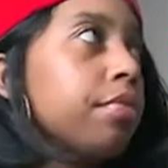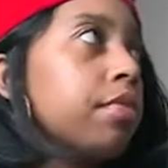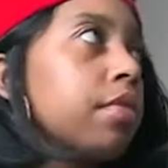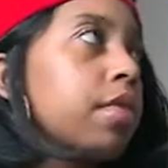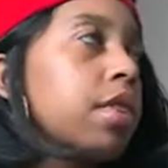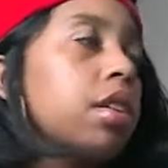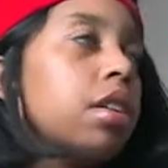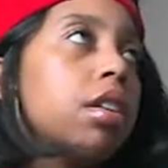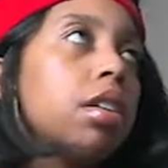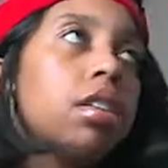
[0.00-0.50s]

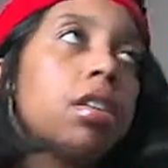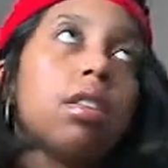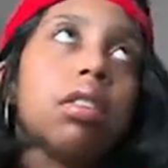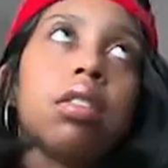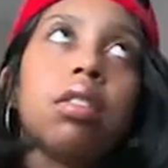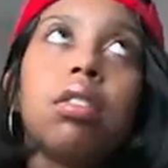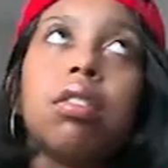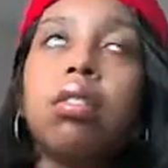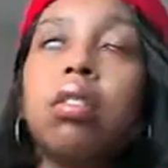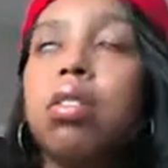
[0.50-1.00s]

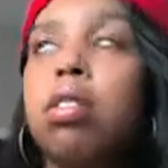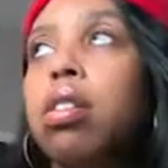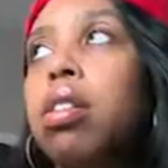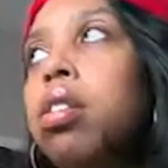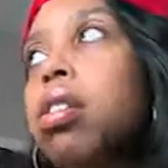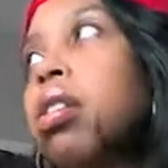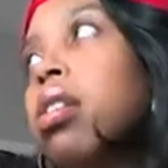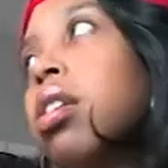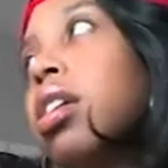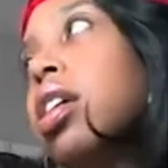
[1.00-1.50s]
Girl.
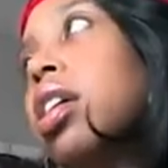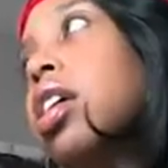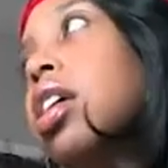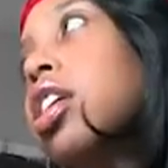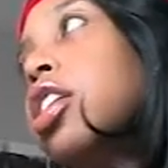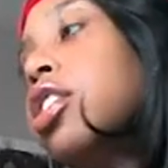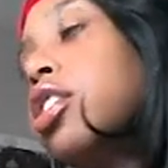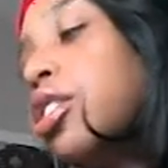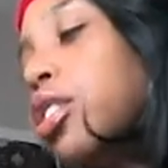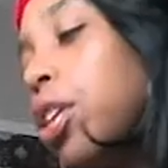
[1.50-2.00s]

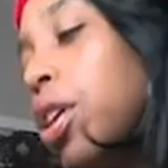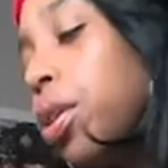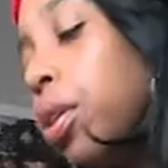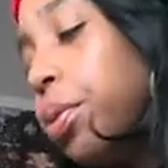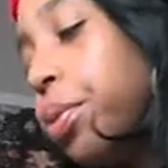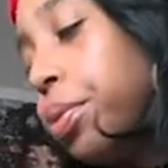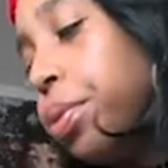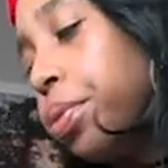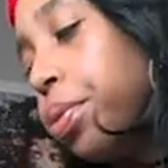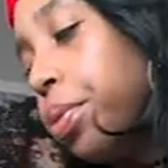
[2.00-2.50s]

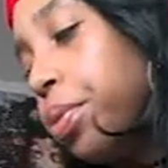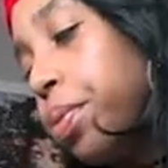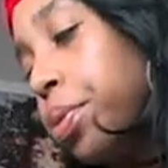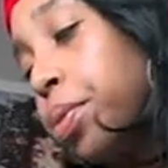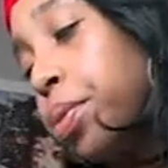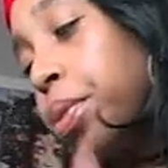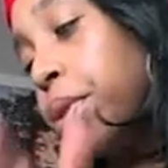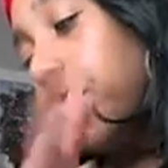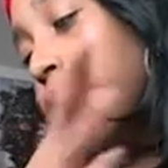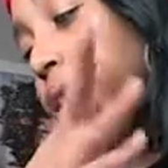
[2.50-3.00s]
So,
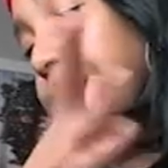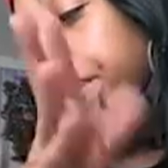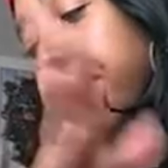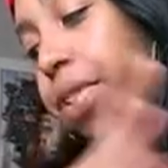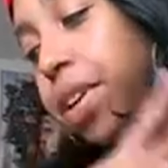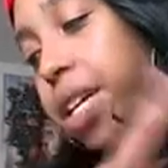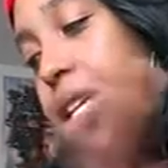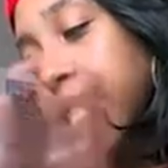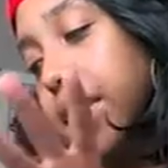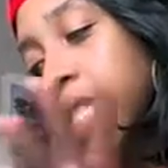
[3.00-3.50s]
her
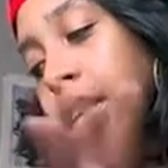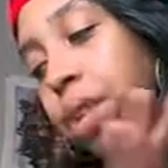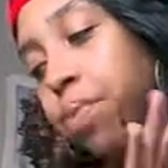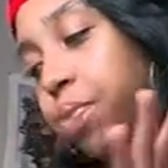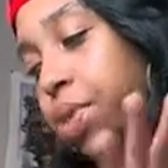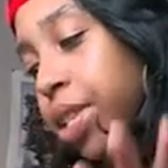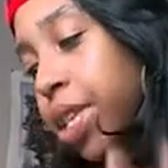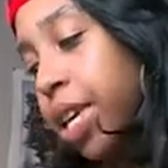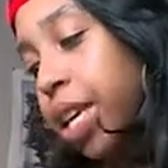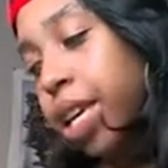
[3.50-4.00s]
friends, they
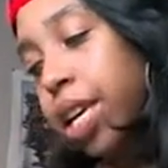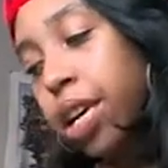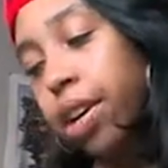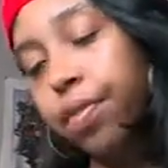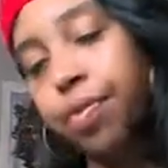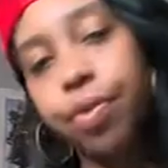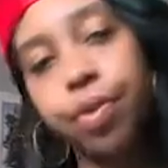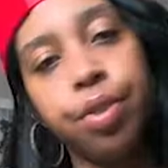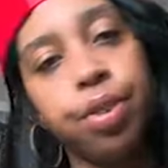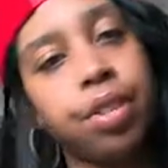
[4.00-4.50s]
really ain't here
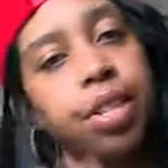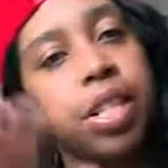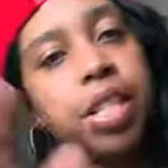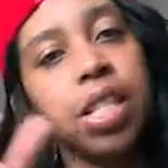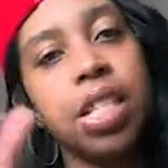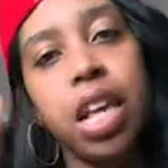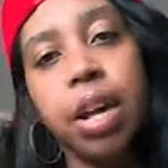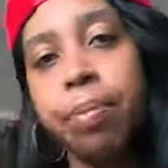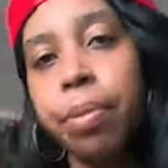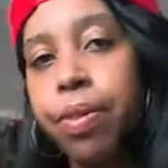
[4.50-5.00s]
for it.
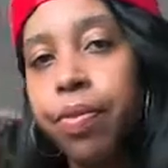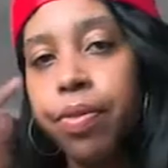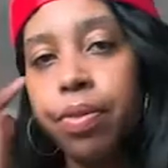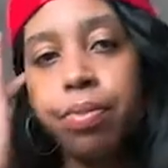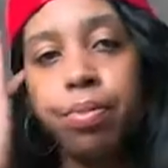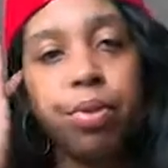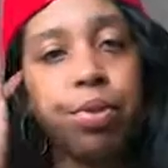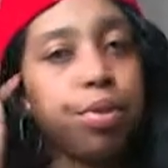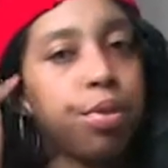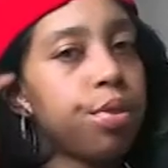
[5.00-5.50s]
Some of
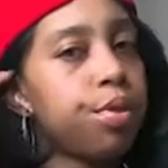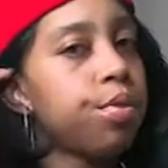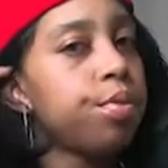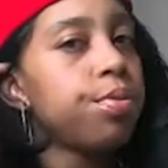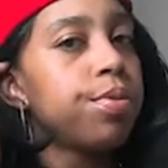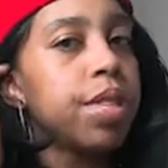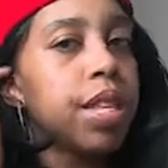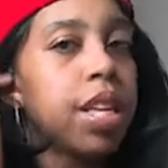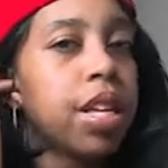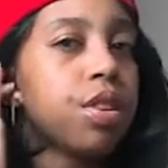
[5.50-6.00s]
them,
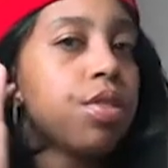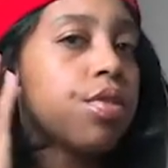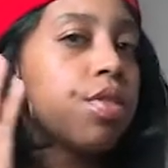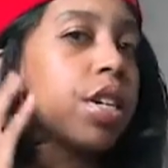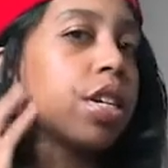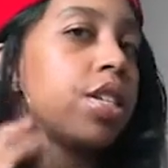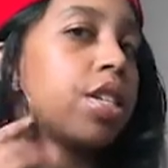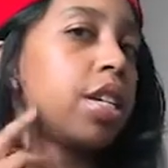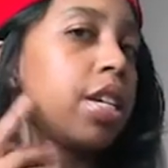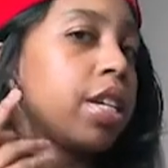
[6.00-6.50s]
saying
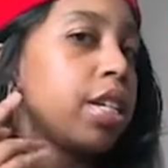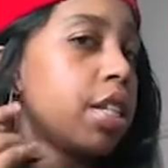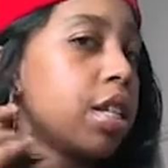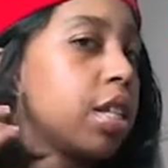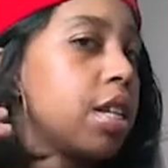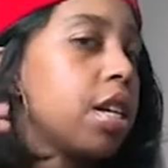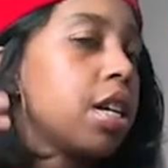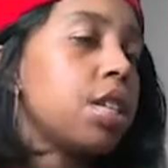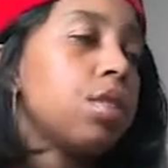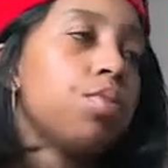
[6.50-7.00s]
congratulations.
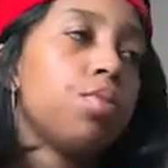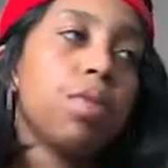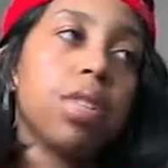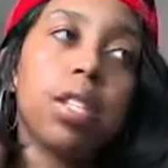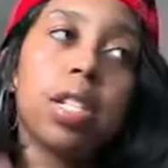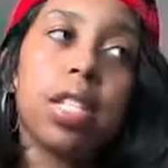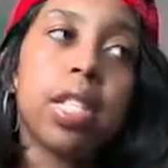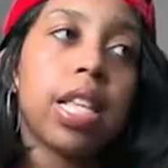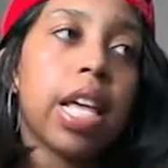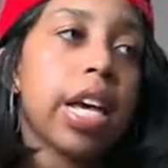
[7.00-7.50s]
The other one
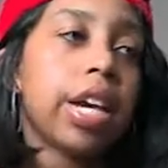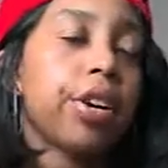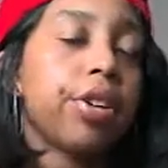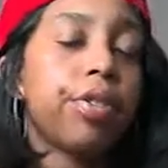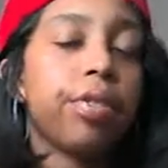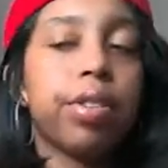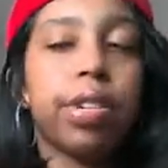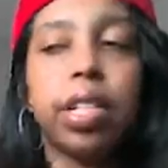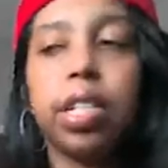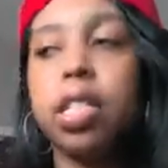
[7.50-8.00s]
is like,
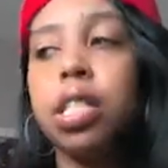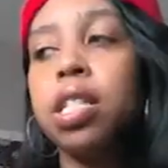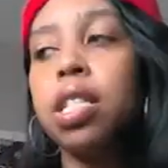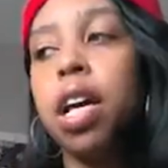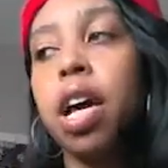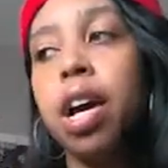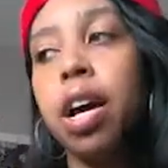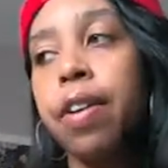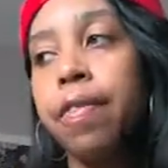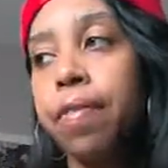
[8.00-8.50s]
girl, this is a
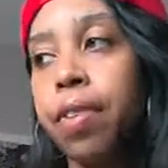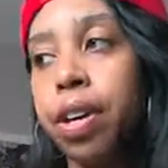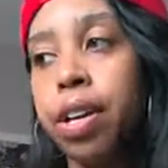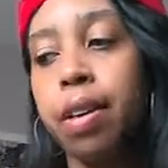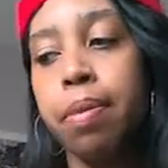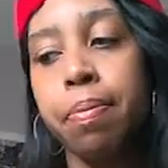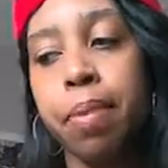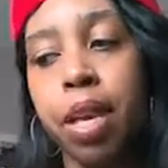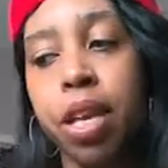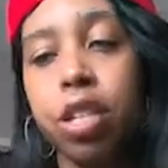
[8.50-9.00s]
hot
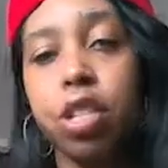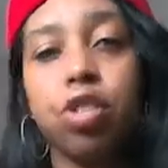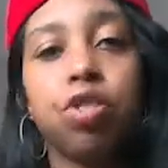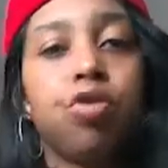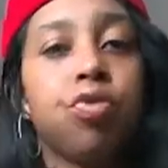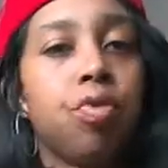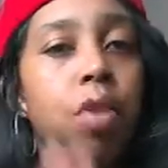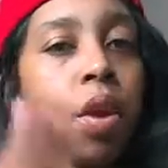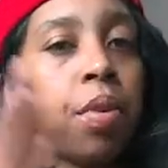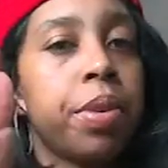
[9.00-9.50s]
fucking mess. Because
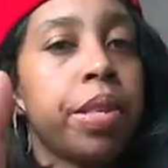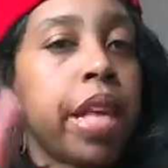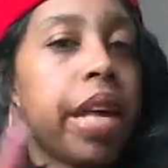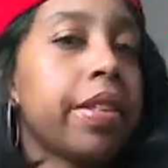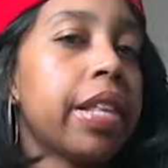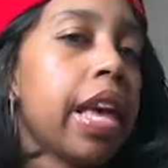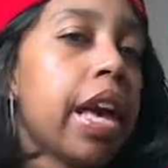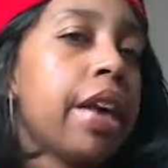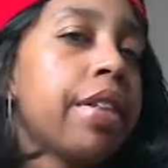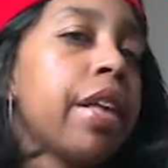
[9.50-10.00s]
you always have
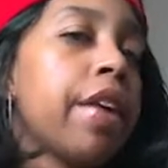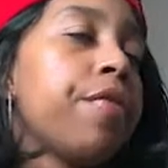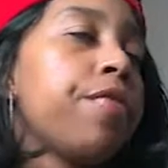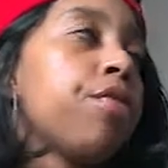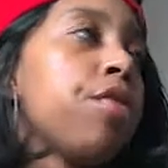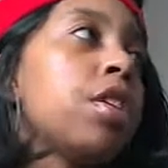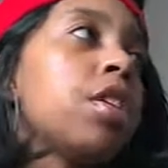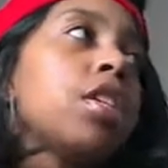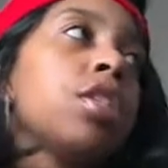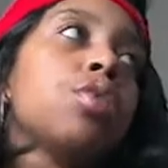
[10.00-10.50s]
to have that
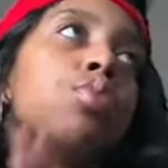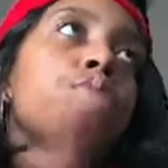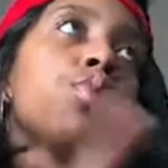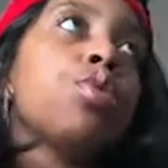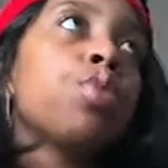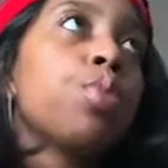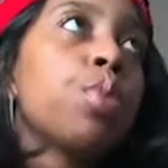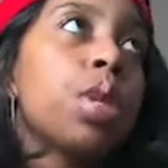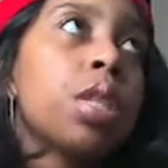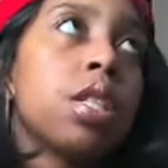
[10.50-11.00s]
friend that's real
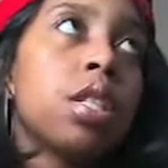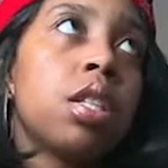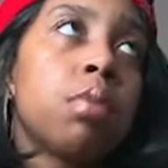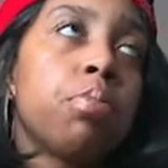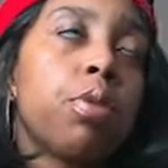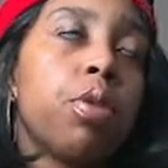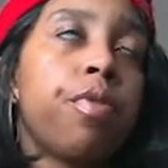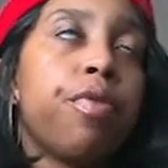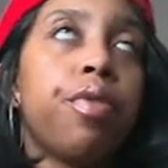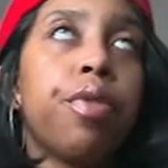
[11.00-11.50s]

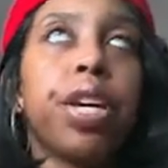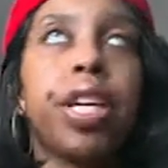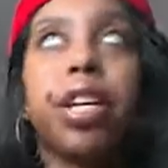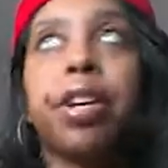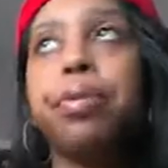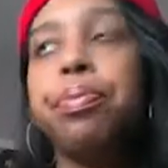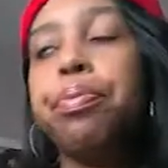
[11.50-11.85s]
reasonable for you.